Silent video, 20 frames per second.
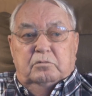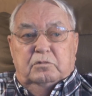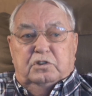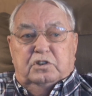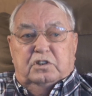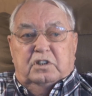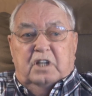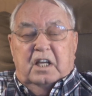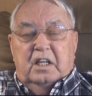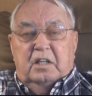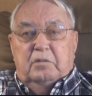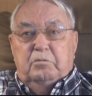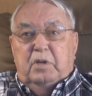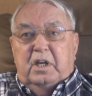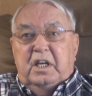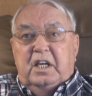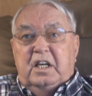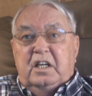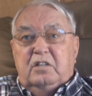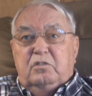stake
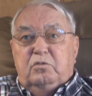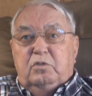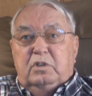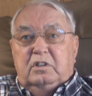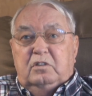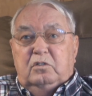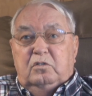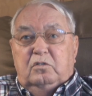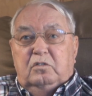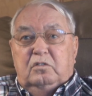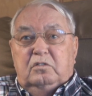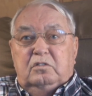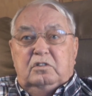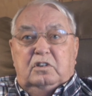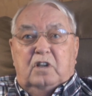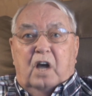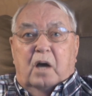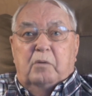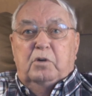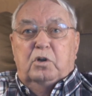beds with
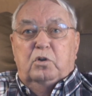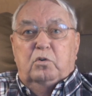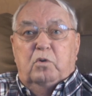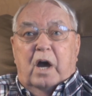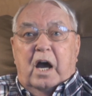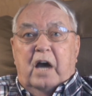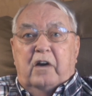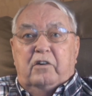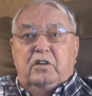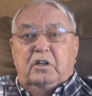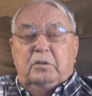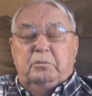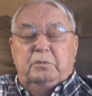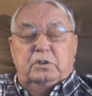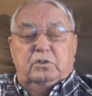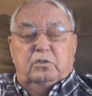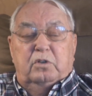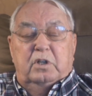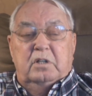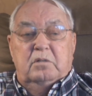Kumwha wire run
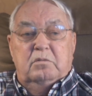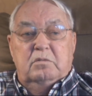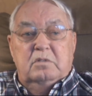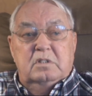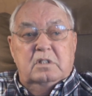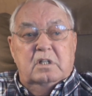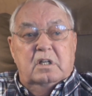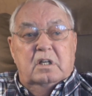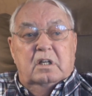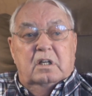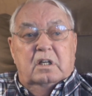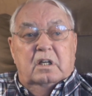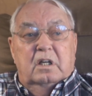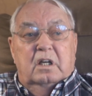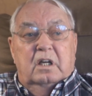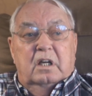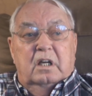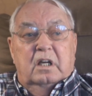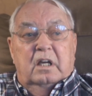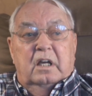between them.
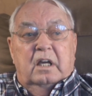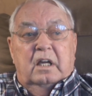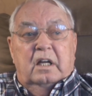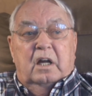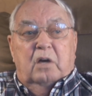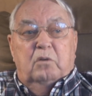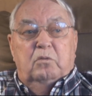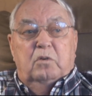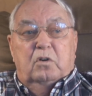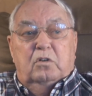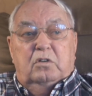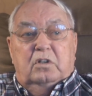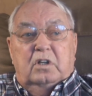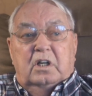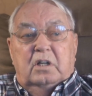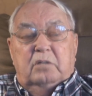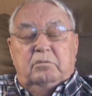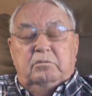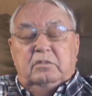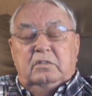And I woke
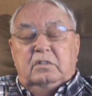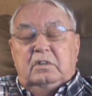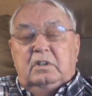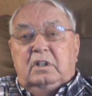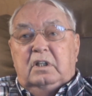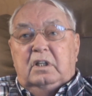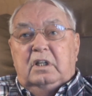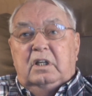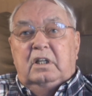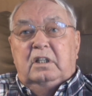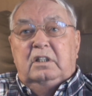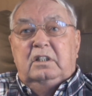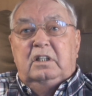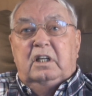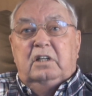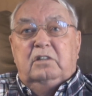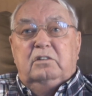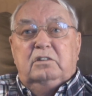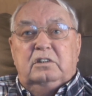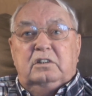up, and
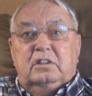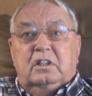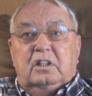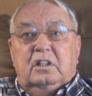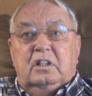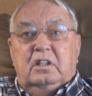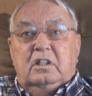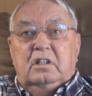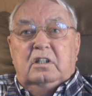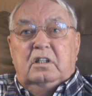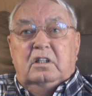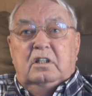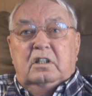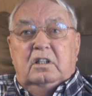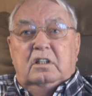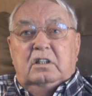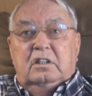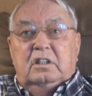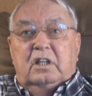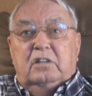here was a
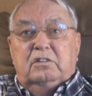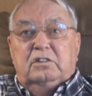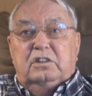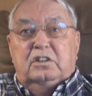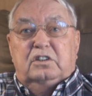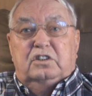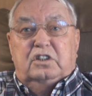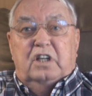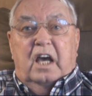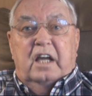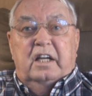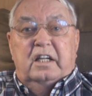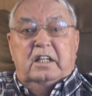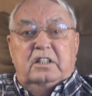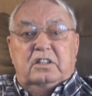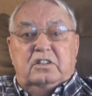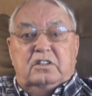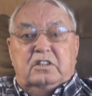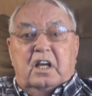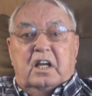
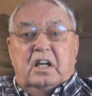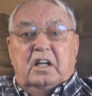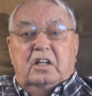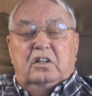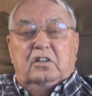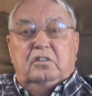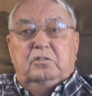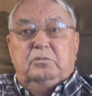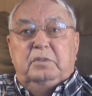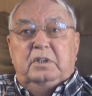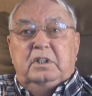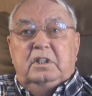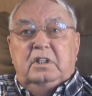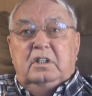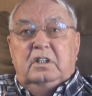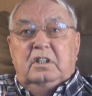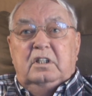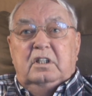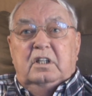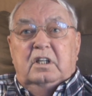Chinese standing over me.
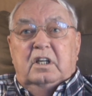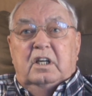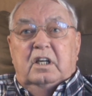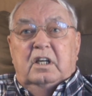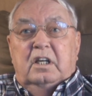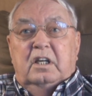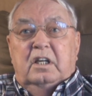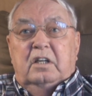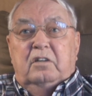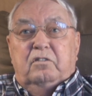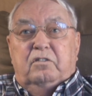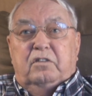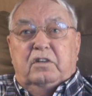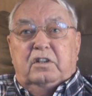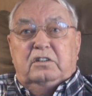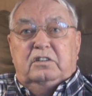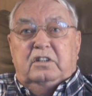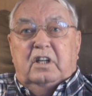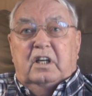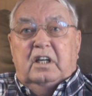And
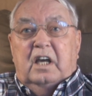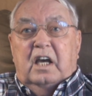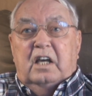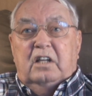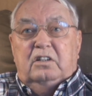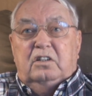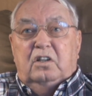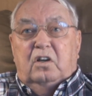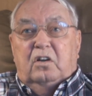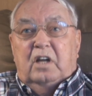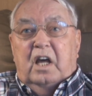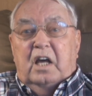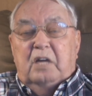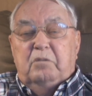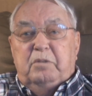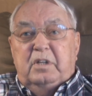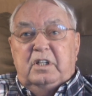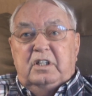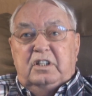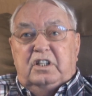first thing I thought
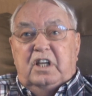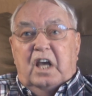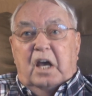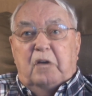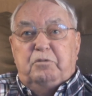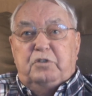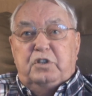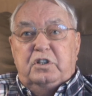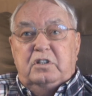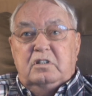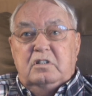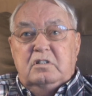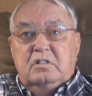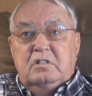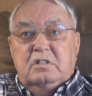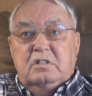I'd been captured,